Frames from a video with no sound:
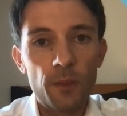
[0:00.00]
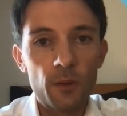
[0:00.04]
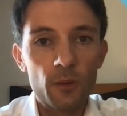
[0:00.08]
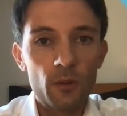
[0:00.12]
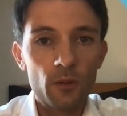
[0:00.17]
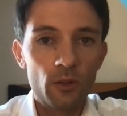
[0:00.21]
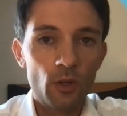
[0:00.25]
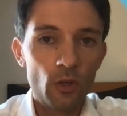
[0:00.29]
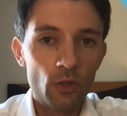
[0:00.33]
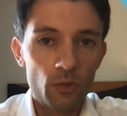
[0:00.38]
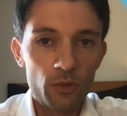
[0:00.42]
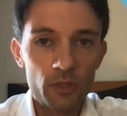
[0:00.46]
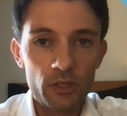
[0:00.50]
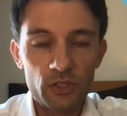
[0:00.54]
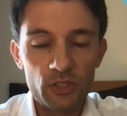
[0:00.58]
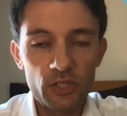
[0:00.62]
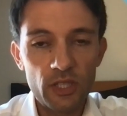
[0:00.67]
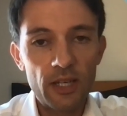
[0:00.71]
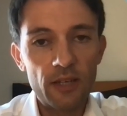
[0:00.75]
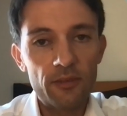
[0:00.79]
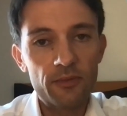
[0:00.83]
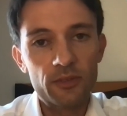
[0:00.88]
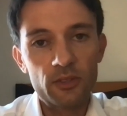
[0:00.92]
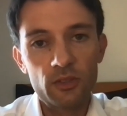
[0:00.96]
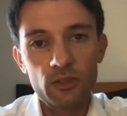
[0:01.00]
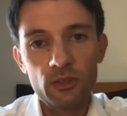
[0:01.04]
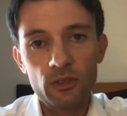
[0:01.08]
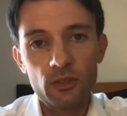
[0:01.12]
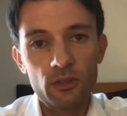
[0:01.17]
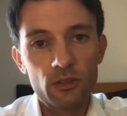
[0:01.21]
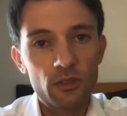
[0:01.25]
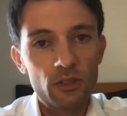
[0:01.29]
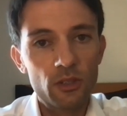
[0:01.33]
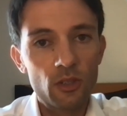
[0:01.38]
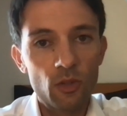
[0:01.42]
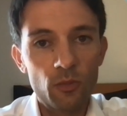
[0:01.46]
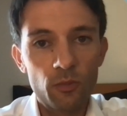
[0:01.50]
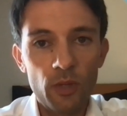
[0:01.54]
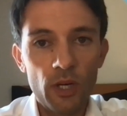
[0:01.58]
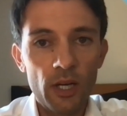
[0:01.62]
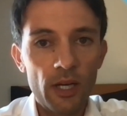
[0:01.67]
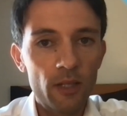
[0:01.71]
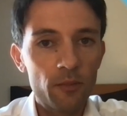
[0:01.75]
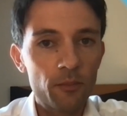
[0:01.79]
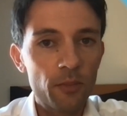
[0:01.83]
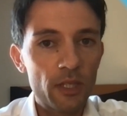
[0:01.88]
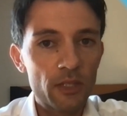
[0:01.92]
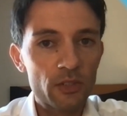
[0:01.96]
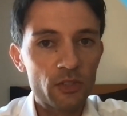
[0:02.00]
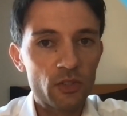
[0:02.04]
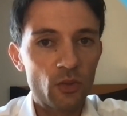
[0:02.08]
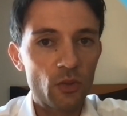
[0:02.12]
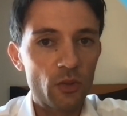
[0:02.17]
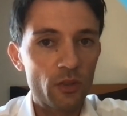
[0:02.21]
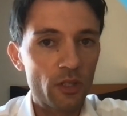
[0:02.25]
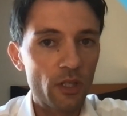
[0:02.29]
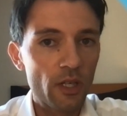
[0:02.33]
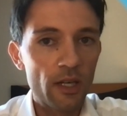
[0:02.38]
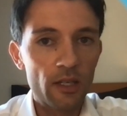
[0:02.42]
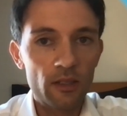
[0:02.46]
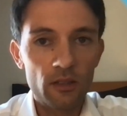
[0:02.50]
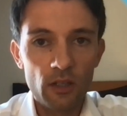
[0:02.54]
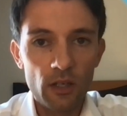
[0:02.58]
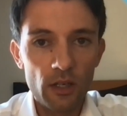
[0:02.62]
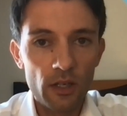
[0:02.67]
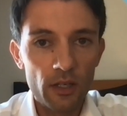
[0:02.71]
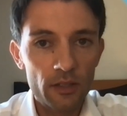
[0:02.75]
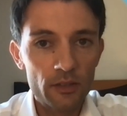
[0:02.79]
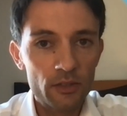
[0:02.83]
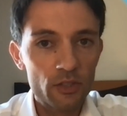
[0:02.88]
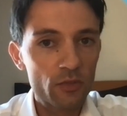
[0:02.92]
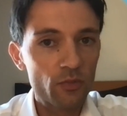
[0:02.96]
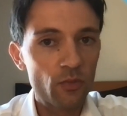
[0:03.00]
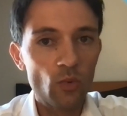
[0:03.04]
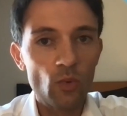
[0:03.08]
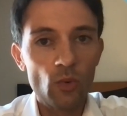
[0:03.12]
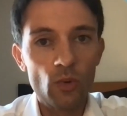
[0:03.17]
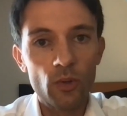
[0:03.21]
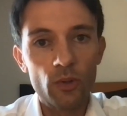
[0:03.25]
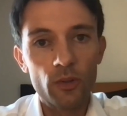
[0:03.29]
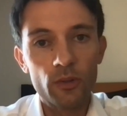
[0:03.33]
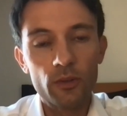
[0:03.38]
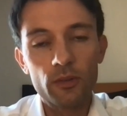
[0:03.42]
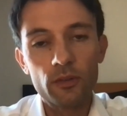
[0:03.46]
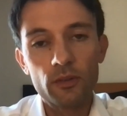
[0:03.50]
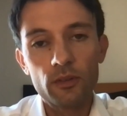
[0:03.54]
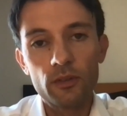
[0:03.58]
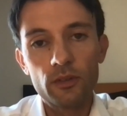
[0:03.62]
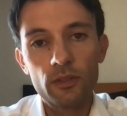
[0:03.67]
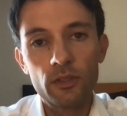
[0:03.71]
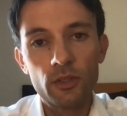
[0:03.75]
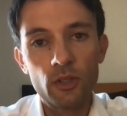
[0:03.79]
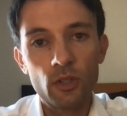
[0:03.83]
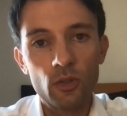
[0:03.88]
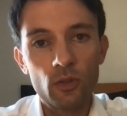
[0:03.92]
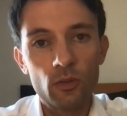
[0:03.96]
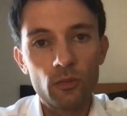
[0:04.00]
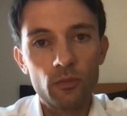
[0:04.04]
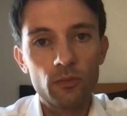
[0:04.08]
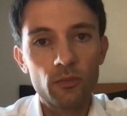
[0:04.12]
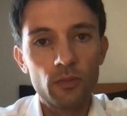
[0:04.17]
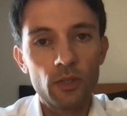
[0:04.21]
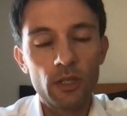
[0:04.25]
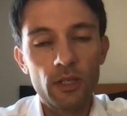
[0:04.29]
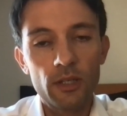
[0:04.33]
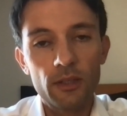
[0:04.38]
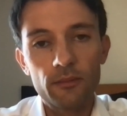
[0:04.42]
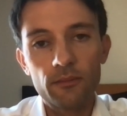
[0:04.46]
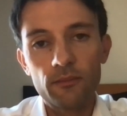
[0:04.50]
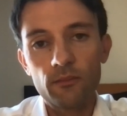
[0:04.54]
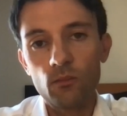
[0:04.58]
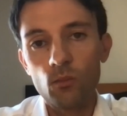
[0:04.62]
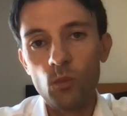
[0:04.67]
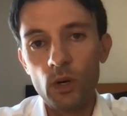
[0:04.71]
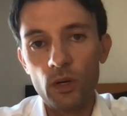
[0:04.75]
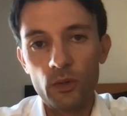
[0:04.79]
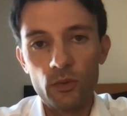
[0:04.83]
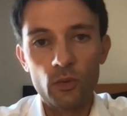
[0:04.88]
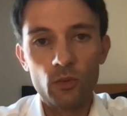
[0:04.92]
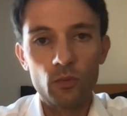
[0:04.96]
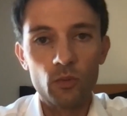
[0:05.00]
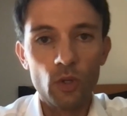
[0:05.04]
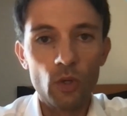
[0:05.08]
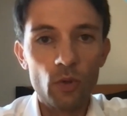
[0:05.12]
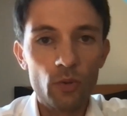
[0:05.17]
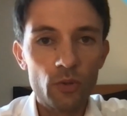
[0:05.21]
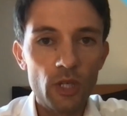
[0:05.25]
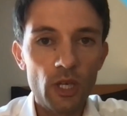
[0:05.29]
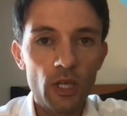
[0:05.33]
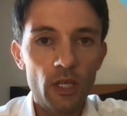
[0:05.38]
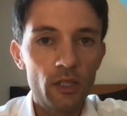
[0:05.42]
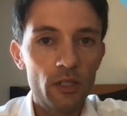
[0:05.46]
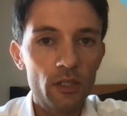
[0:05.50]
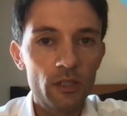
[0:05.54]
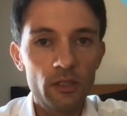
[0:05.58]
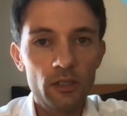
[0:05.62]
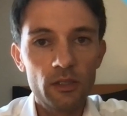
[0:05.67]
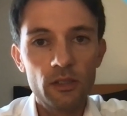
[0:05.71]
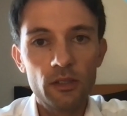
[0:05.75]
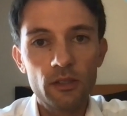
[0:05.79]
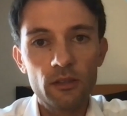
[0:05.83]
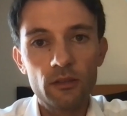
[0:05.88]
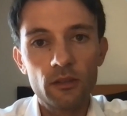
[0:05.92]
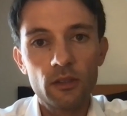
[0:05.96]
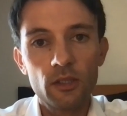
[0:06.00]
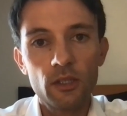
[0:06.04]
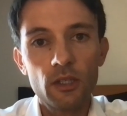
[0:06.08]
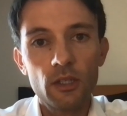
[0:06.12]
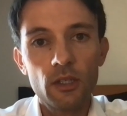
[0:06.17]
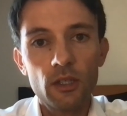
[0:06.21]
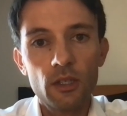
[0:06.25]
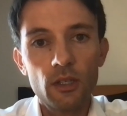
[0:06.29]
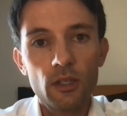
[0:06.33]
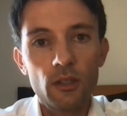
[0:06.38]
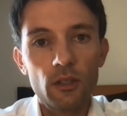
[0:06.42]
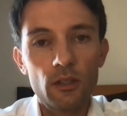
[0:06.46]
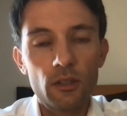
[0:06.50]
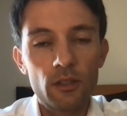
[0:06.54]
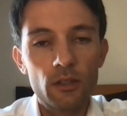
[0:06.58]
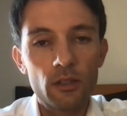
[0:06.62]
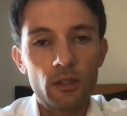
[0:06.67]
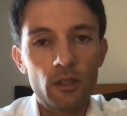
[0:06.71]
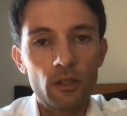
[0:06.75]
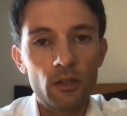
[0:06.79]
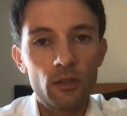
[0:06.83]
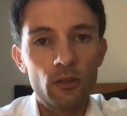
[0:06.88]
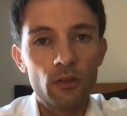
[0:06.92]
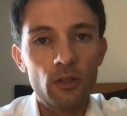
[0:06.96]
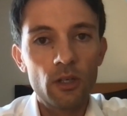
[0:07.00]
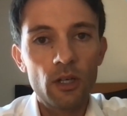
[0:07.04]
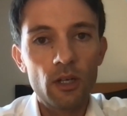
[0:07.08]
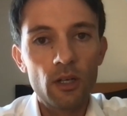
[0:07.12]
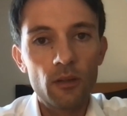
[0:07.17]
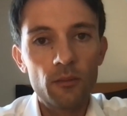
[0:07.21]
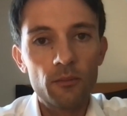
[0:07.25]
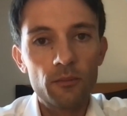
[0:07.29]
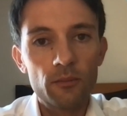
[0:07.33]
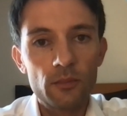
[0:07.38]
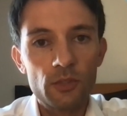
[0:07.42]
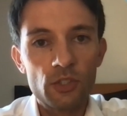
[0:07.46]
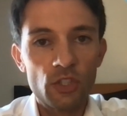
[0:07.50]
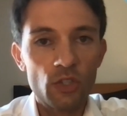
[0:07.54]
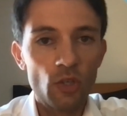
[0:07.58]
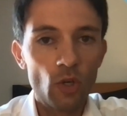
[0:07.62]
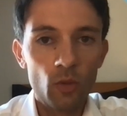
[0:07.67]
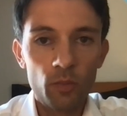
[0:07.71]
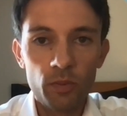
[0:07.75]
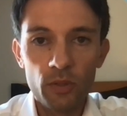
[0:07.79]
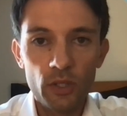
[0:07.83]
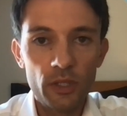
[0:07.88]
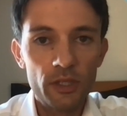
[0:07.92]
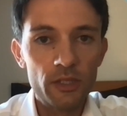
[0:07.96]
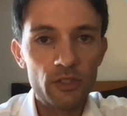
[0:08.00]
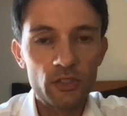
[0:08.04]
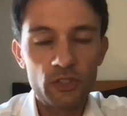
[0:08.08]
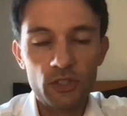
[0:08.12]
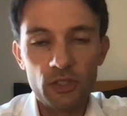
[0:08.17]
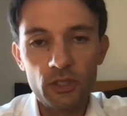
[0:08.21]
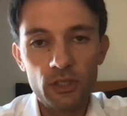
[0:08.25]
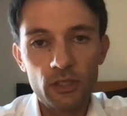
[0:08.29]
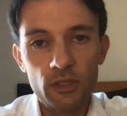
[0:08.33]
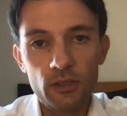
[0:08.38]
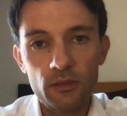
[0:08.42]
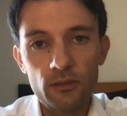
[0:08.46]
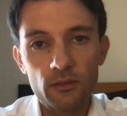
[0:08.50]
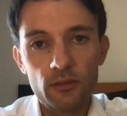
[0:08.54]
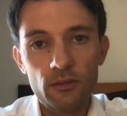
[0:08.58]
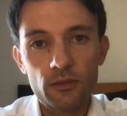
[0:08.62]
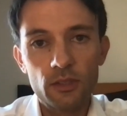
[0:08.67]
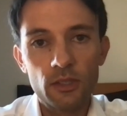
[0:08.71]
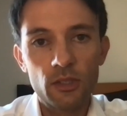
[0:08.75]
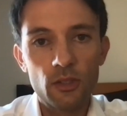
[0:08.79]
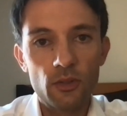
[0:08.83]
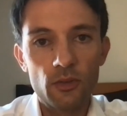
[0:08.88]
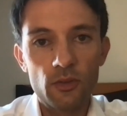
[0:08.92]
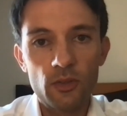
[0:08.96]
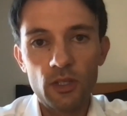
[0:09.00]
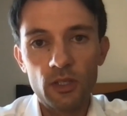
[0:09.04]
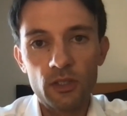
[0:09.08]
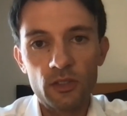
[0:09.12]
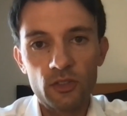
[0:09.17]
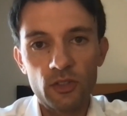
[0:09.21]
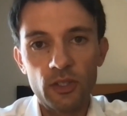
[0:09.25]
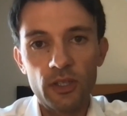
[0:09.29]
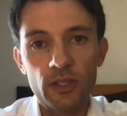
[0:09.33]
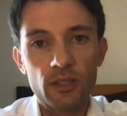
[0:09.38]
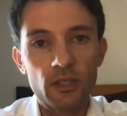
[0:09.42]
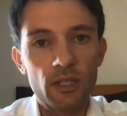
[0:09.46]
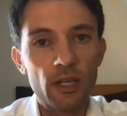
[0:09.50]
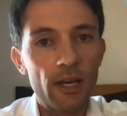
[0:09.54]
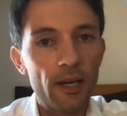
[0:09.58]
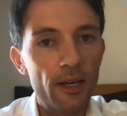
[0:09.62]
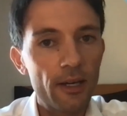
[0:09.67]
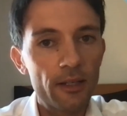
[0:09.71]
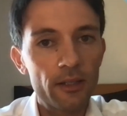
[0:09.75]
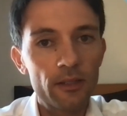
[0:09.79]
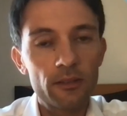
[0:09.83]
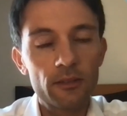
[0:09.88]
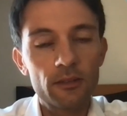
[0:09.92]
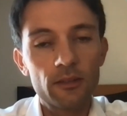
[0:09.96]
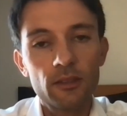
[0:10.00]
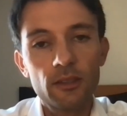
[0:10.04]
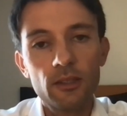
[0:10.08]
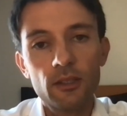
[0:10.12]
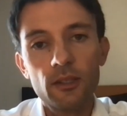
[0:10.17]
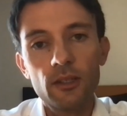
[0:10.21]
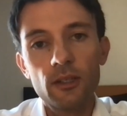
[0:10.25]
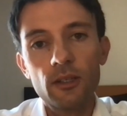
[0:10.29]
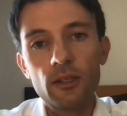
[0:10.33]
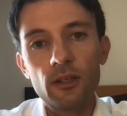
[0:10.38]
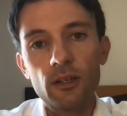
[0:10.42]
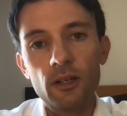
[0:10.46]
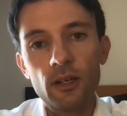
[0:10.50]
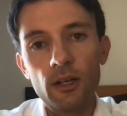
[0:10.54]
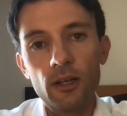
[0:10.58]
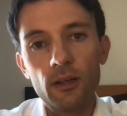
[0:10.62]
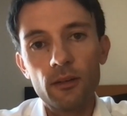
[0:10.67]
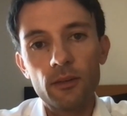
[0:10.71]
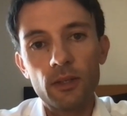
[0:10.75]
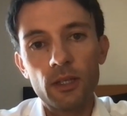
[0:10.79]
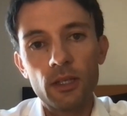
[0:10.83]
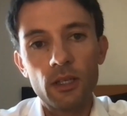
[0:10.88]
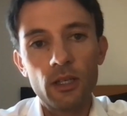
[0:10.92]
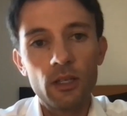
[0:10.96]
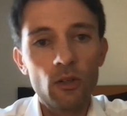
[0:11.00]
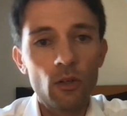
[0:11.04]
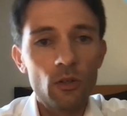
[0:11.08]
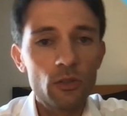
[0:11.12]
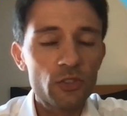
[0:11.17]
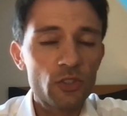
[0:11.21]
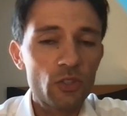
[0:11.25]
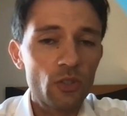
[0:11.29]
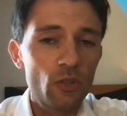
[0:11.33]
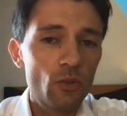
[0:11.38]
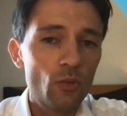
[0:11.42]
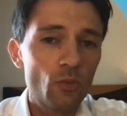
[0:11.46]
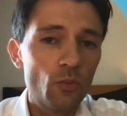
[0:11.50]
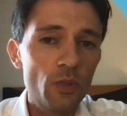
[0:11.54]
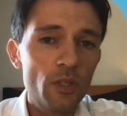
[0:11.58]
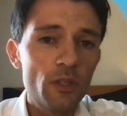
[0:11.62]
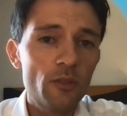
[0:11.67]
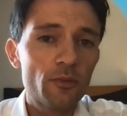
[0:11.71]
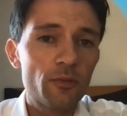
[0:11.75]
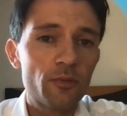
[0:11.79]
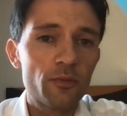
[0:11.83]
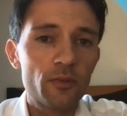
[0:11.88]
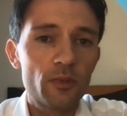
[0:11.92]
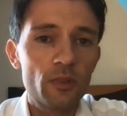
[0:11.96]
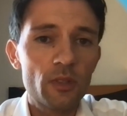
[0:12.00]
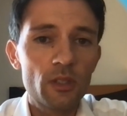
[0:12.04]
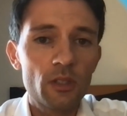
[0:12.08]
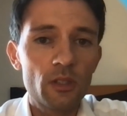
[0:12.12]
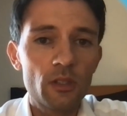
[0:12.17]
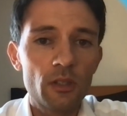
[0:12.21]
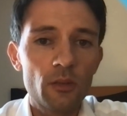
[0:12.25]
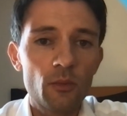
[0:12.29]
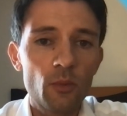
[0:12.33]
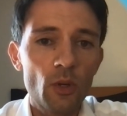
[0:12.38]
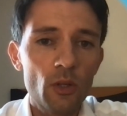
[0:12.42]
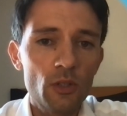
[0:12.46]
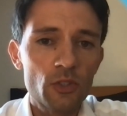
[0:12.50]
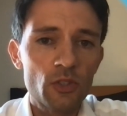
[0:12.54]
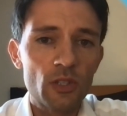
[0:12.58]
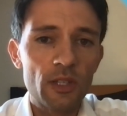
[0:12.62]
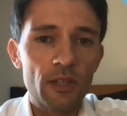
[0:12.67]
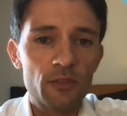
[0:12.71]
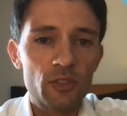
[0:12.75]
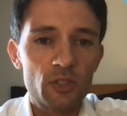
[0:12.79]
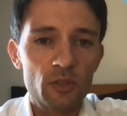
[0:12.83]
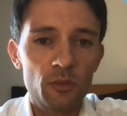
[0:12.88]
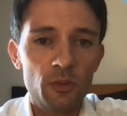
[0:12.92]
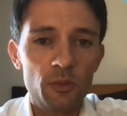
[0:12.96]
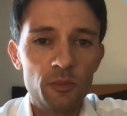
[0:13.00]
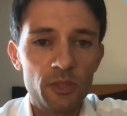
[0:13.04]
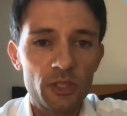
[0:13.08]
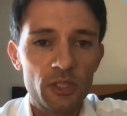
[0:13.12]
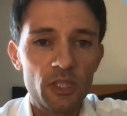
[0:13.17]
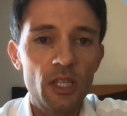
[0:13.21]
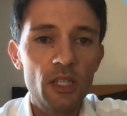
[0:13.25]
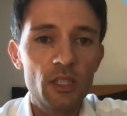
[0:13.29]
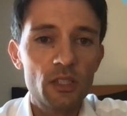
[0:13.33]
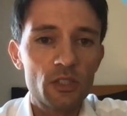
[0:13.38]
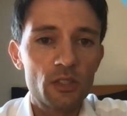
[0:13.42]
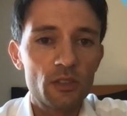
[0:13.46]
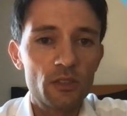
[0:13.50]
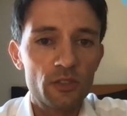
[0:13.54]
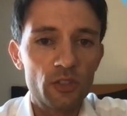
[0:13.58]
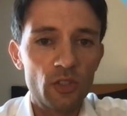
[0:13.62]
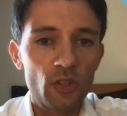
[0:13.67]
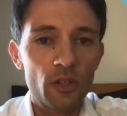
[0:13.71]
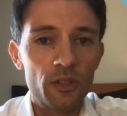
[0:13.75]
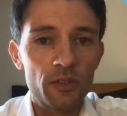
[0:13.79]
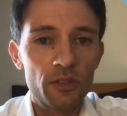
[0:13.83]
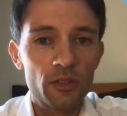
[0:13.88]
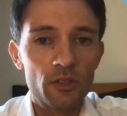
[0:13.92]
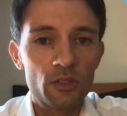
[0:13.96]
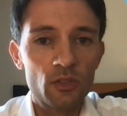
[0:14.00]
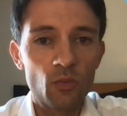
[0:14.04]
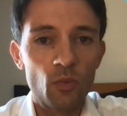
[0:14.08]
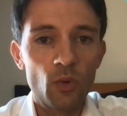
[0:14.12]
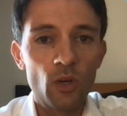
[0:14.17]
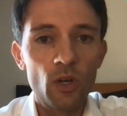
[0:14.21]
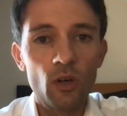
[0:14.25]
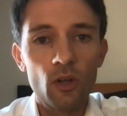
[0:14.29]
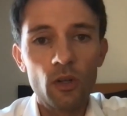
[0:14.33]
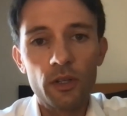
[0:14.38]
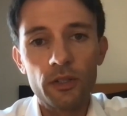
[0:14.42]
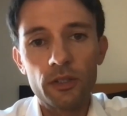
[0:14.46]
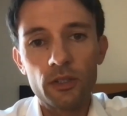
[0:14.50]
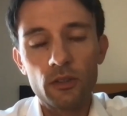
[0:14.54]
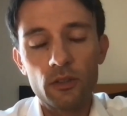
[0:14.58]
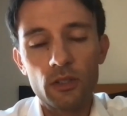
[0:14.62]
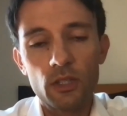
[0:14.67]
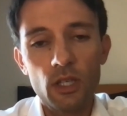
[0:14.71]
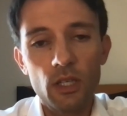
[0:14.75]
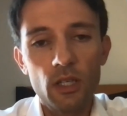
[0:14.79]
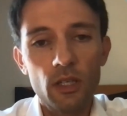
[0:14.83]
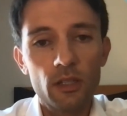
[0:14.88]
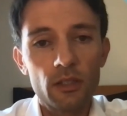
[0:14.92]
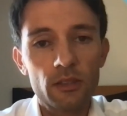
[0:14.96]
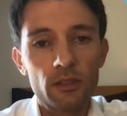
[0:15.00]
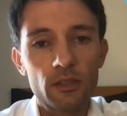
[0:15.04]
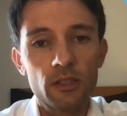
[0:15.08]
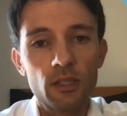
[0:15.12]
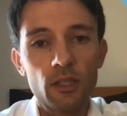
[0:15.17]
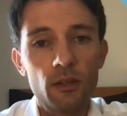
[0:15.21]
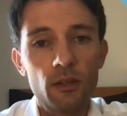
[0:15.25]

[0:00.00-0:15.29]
notaries have to abide by certain guidelines for where they're located, and geoplacing, and things like that, and also we also have some limitations on it as well. Like you can't